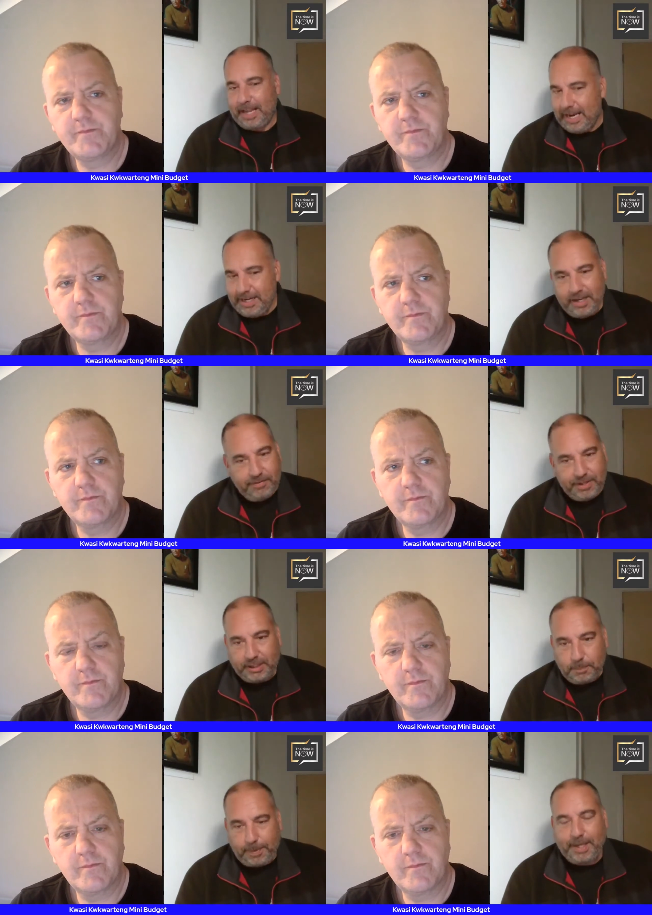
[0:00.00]
Speaker 1: any of
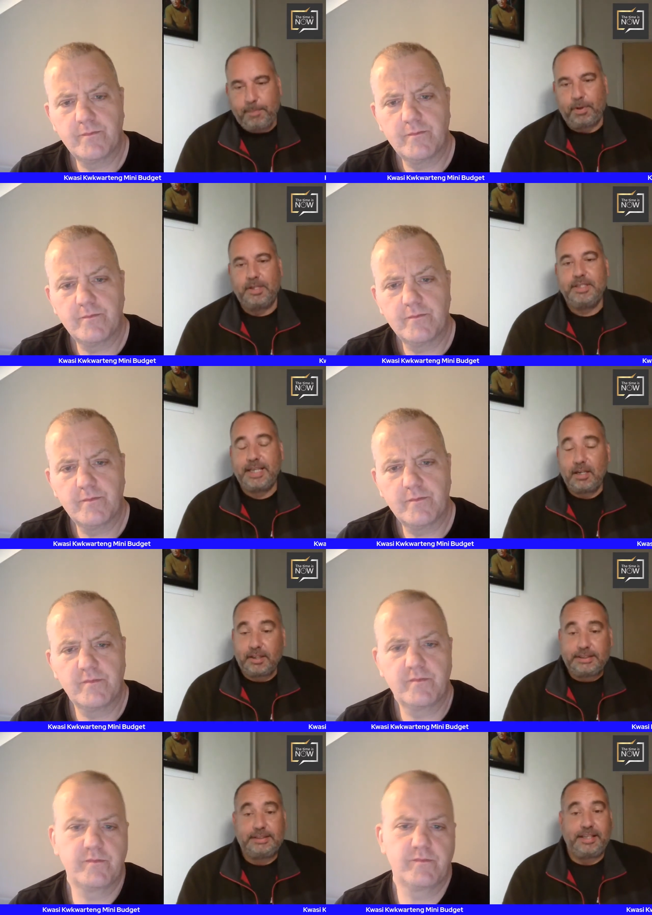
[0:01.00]
these people
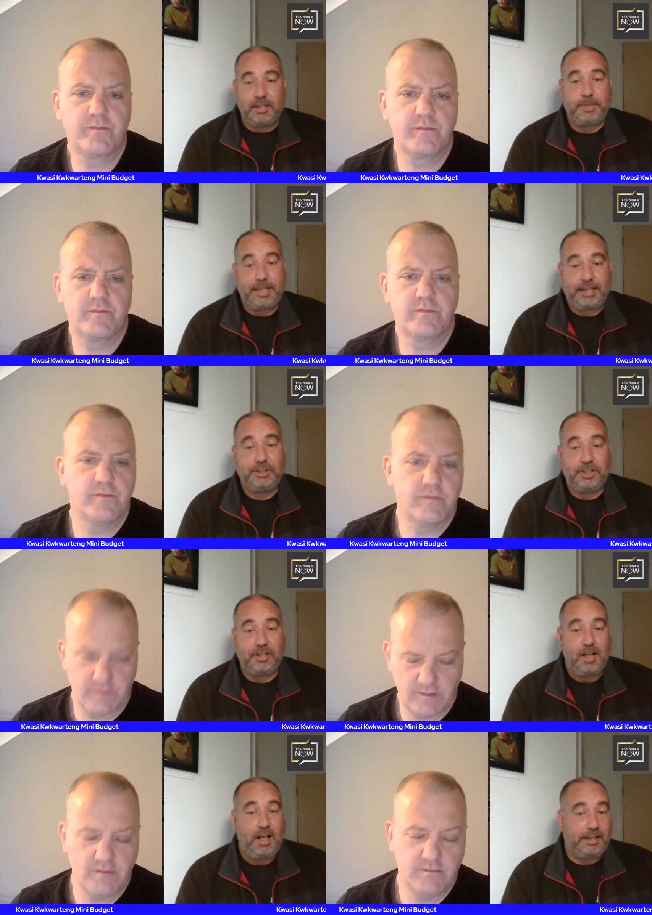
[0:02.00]
until I see them in
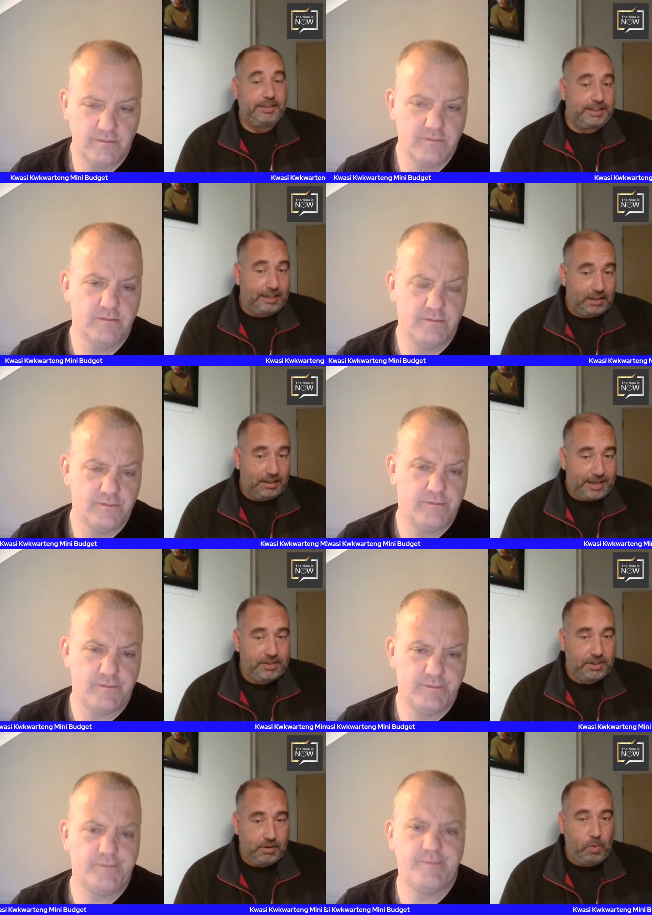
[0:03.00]
action, until
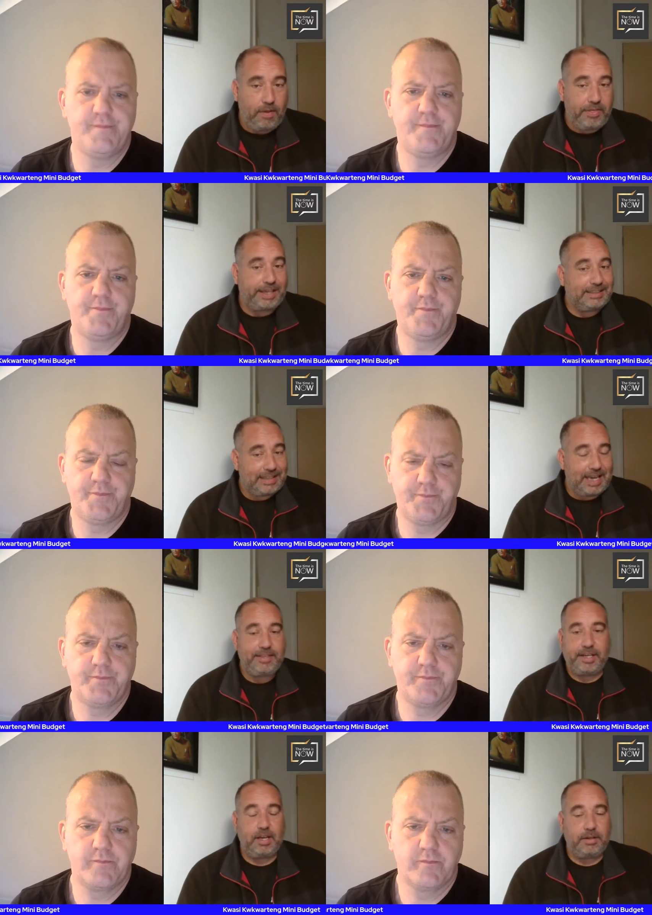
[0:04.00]
they do what they
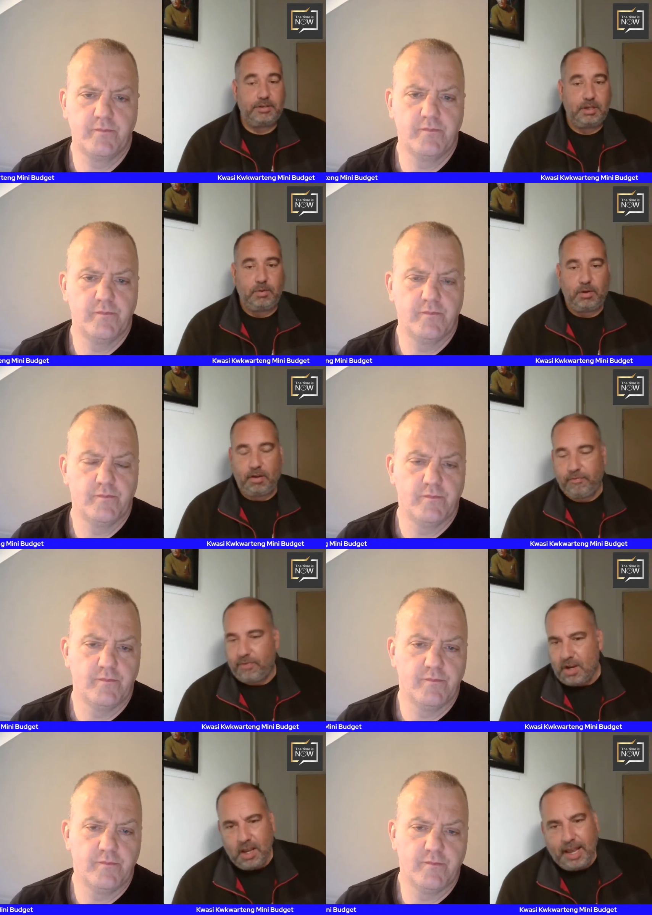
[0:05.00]
say they're going to do. I, have
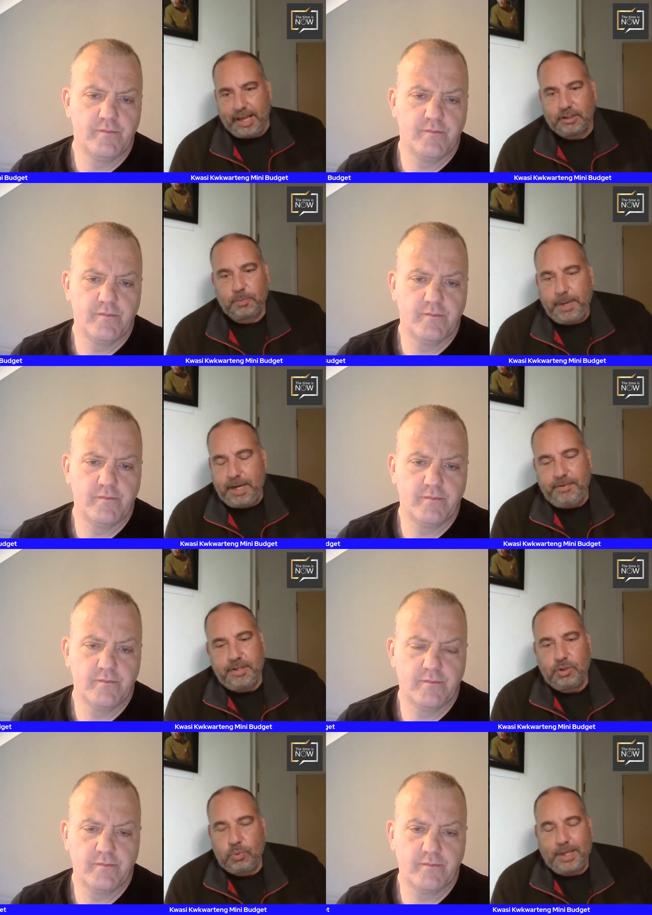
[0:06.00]

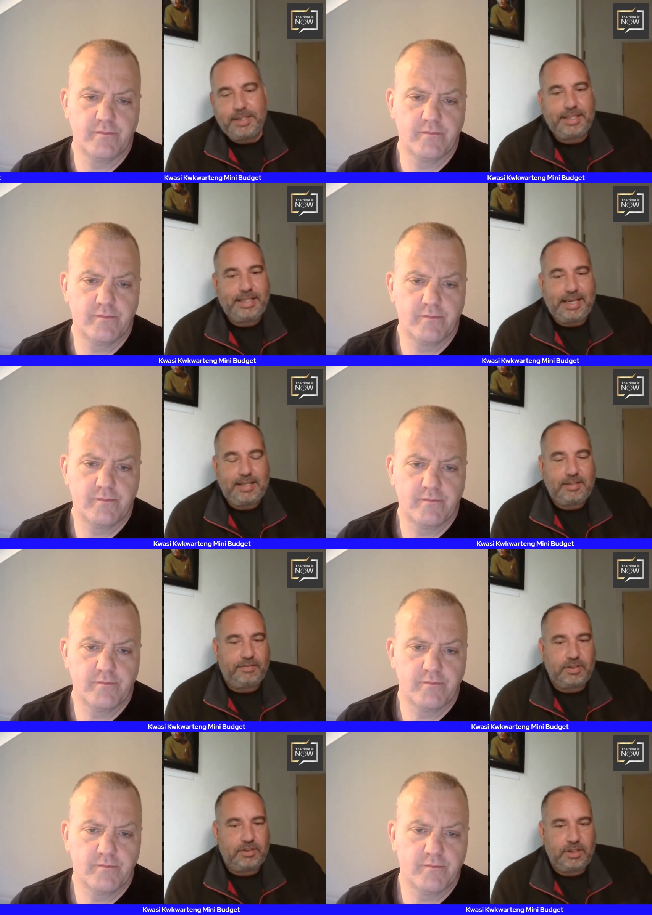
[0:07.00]
experienced 20 years
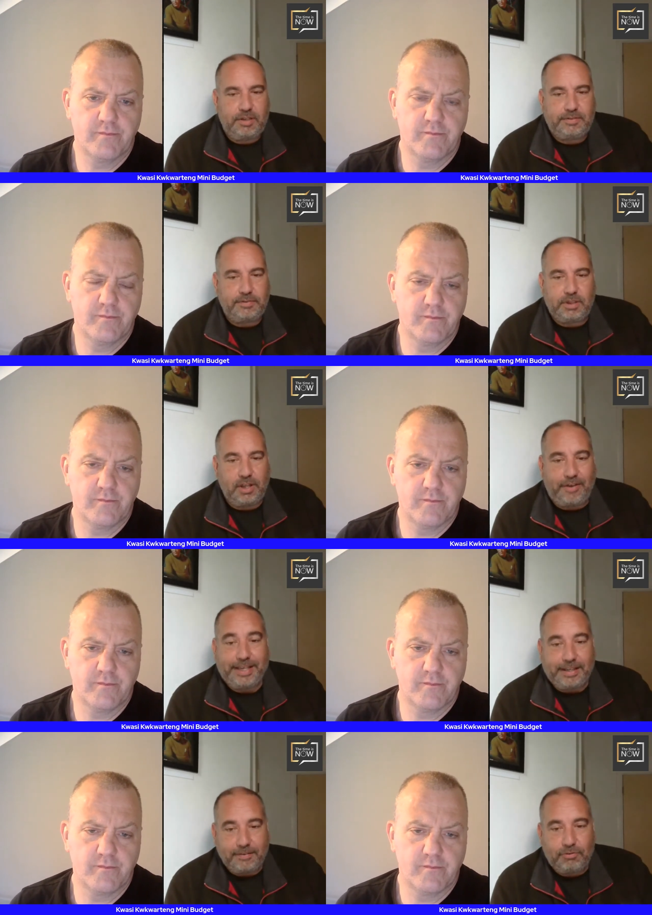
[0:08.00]
of conservatives
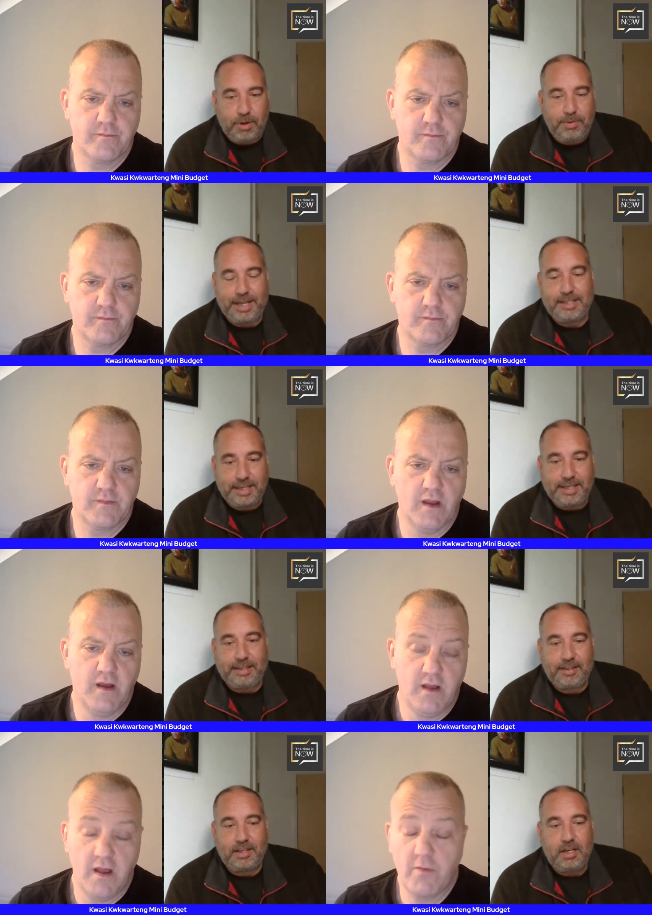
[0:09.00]
lying through their
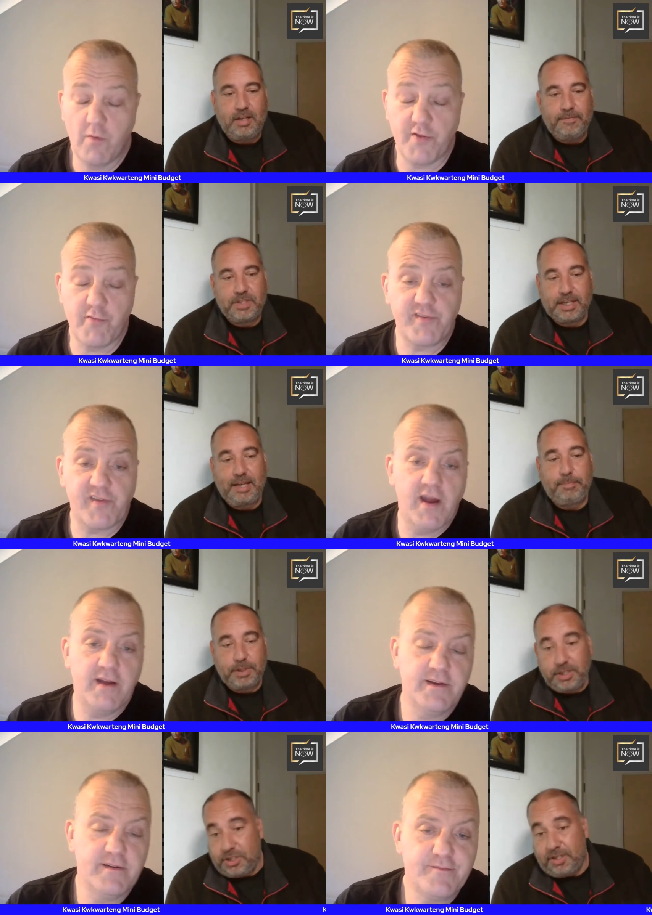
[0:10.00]
teeth well, to get
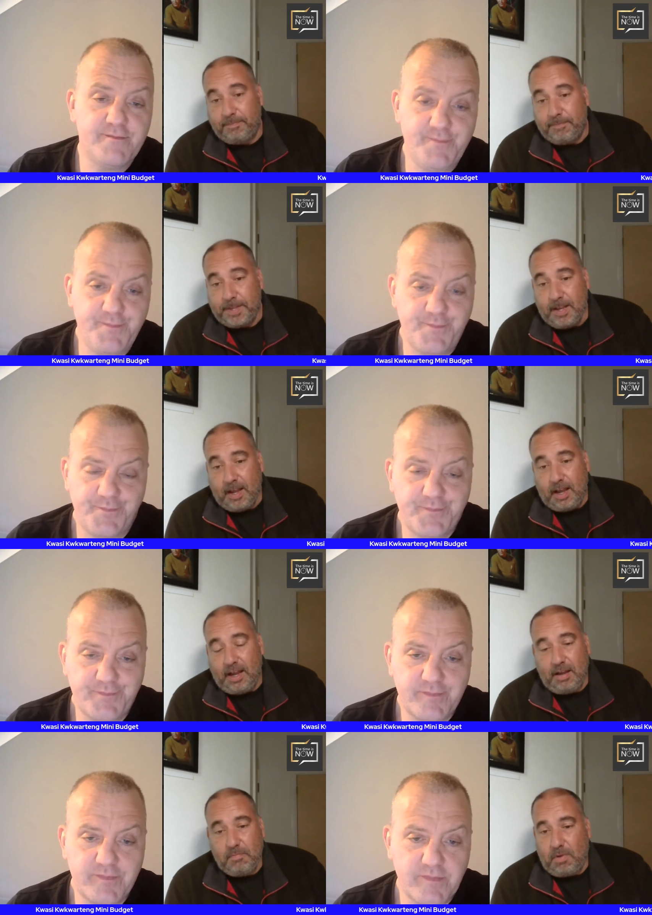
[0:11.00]
that. position.
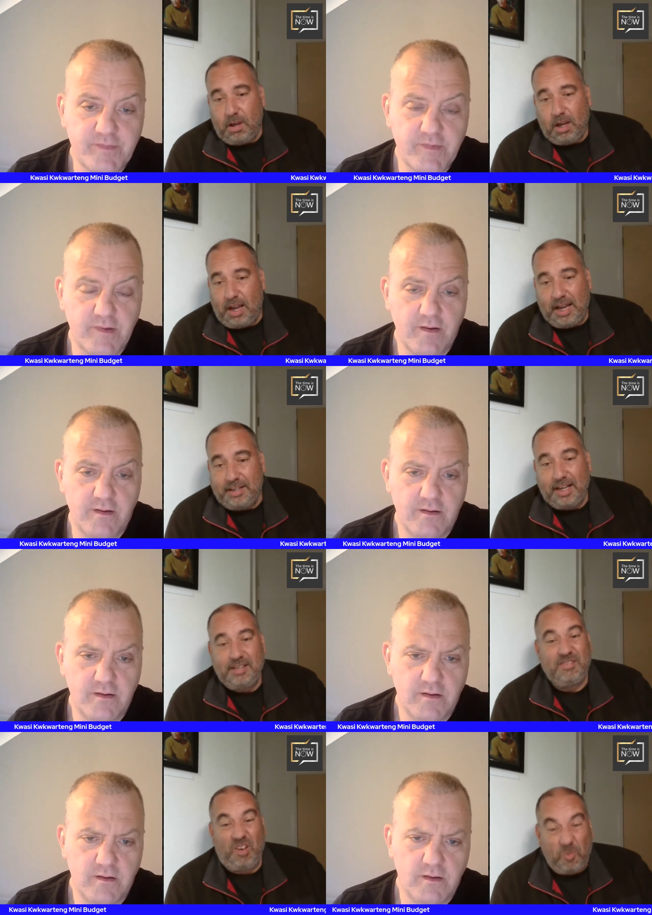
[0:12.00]
Um, and,
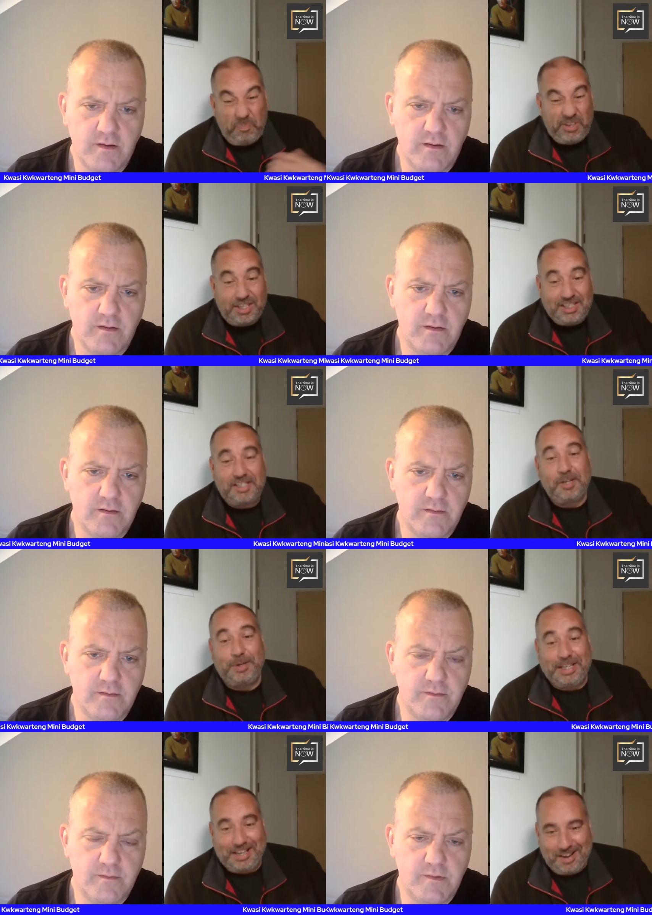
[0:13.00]
and obviously
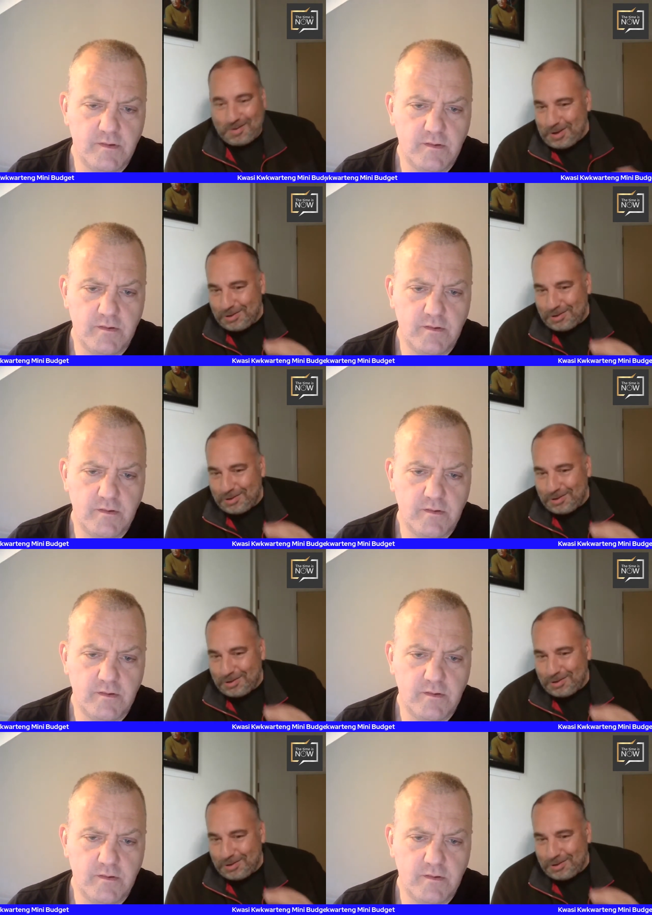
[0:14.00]
doing it, you know,